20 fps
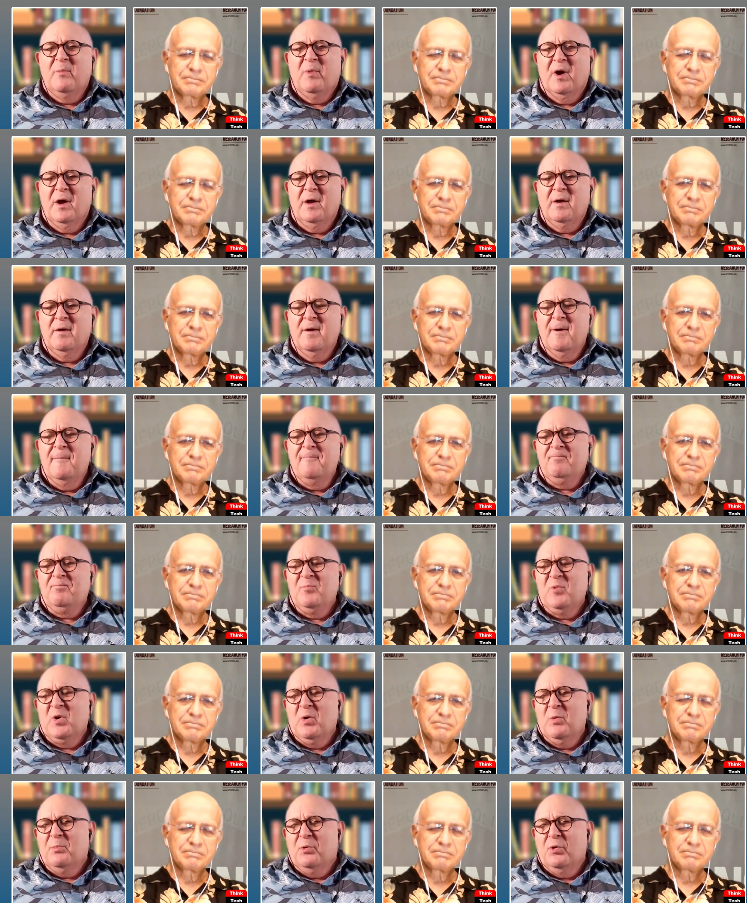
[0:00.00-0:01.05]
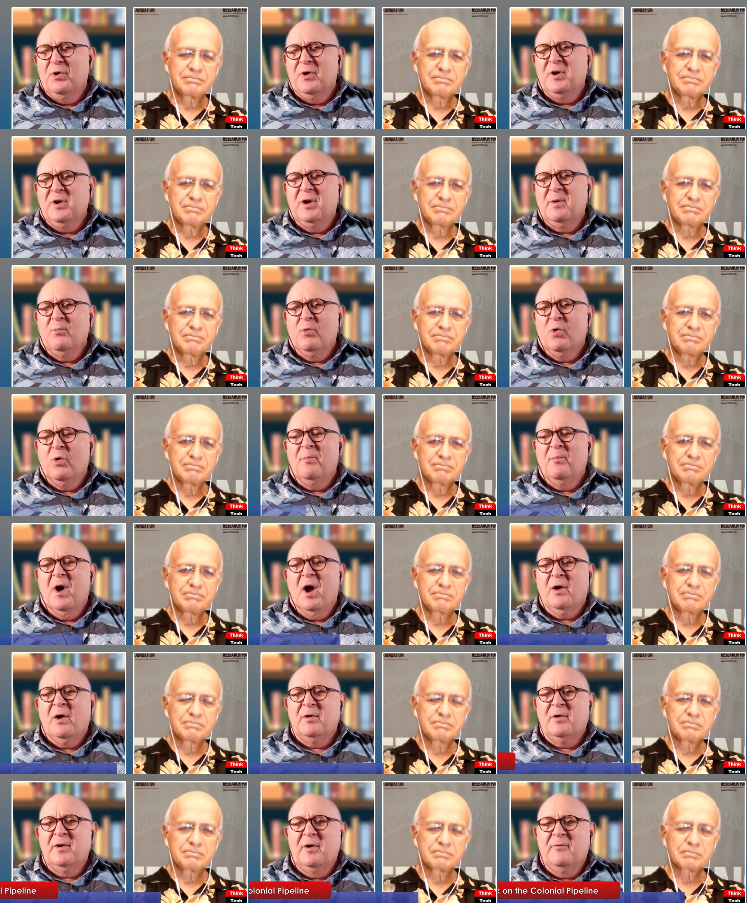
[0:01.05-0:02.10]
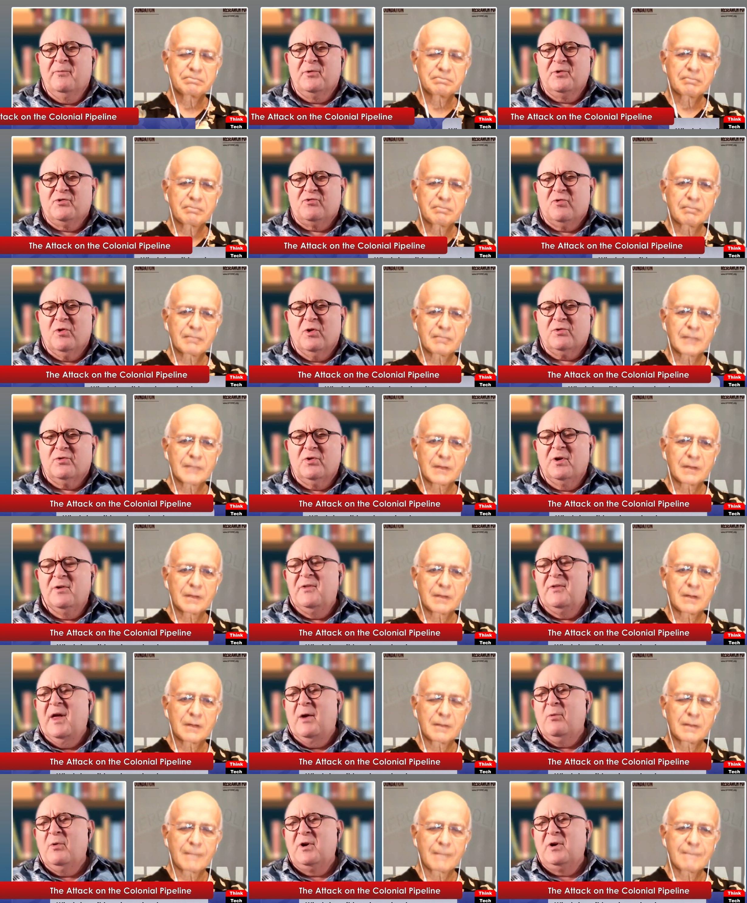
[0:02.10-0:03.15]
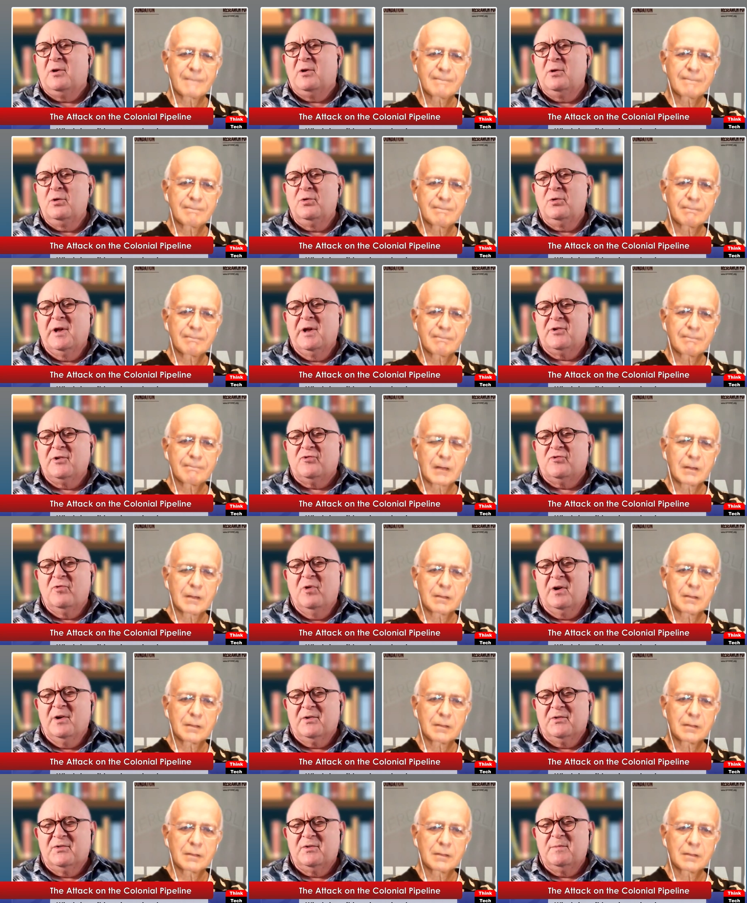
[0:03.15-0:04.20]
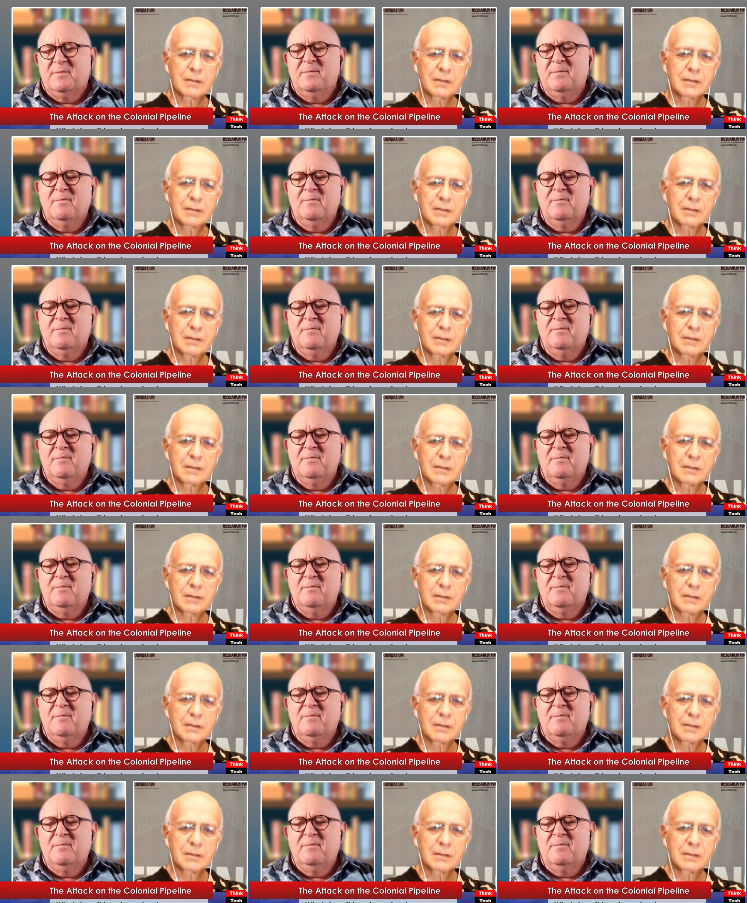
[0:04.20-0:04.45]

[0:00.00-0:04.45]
Speaker 1: by, you know, putting in more modern infrastructure, and that would include electronics?